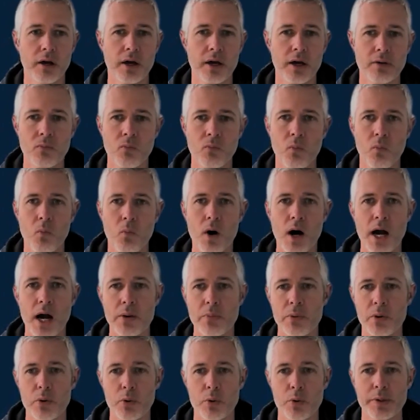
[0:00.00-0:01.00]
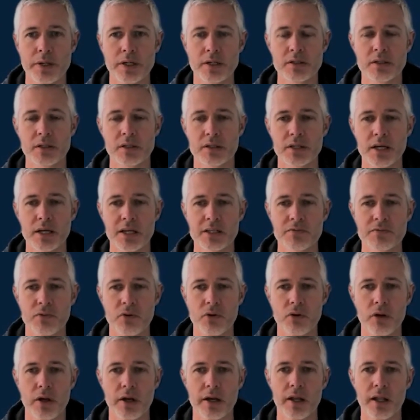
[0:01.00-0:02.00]
and why we were being
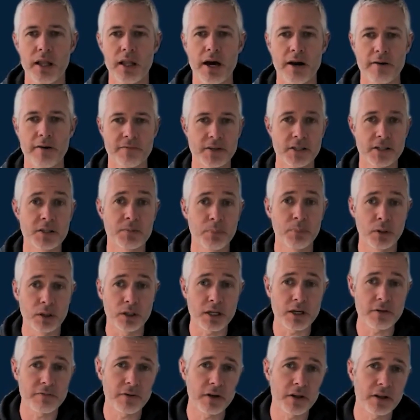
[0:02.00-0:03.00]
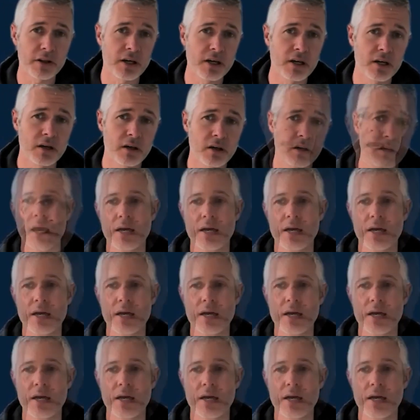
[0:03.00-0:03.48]
successful, and a lot of disbelief, I think.